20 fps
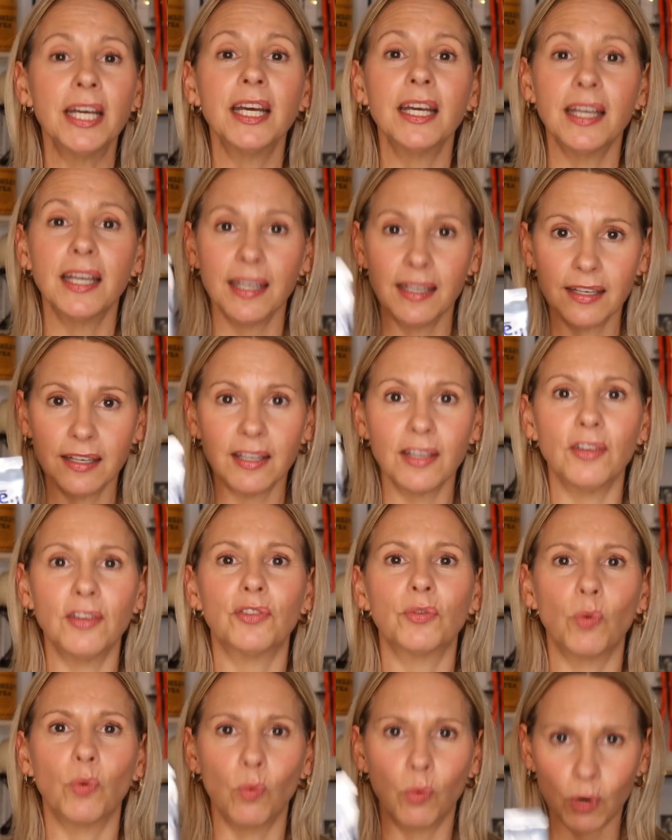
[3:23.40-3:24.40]
It
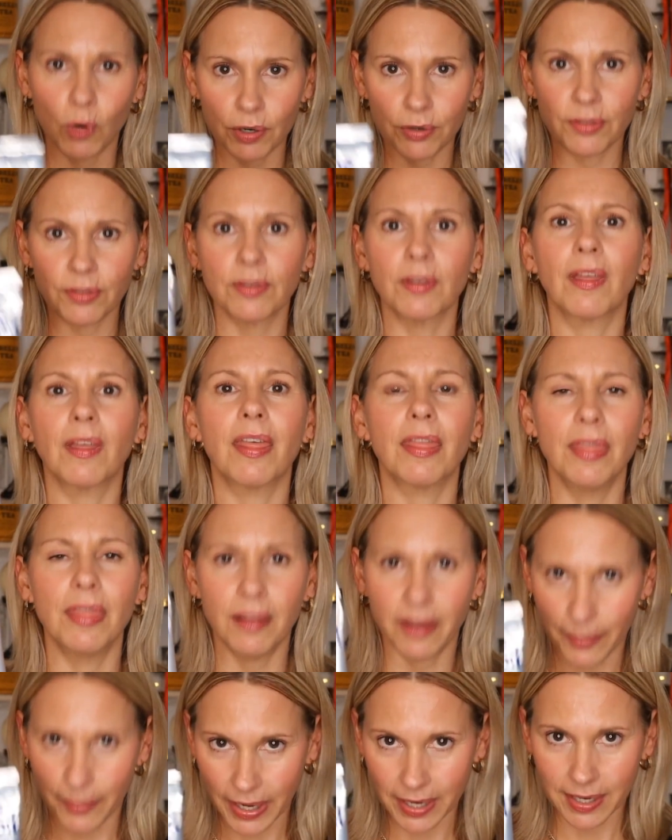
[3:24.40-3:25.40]
is worth the
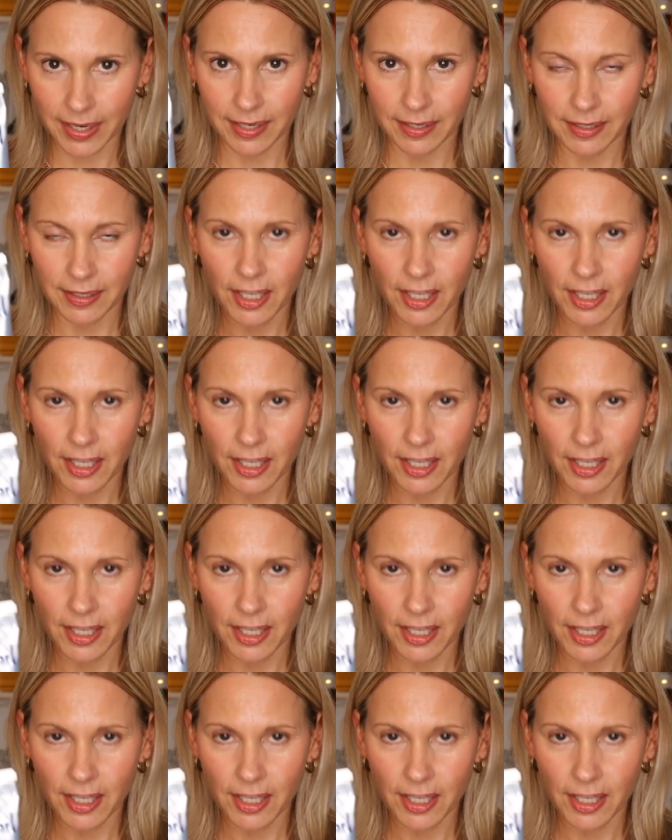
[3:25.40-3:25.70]
money.